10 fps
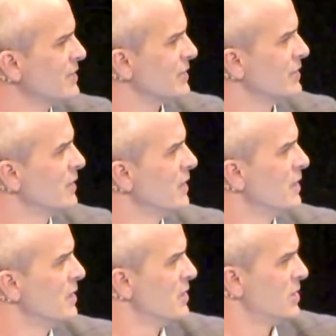and
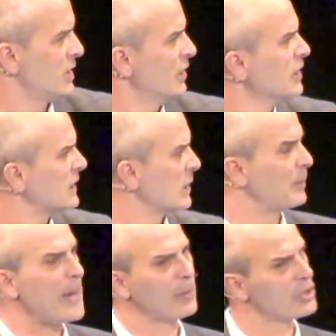she looked at the
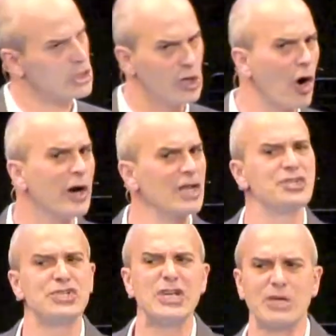people and she had already
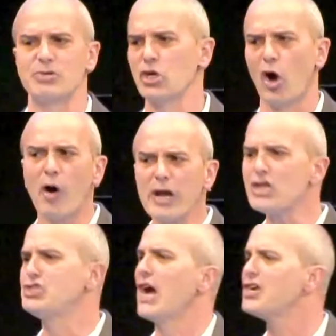assessed them. She had already
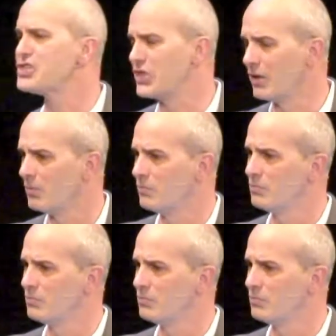judged them.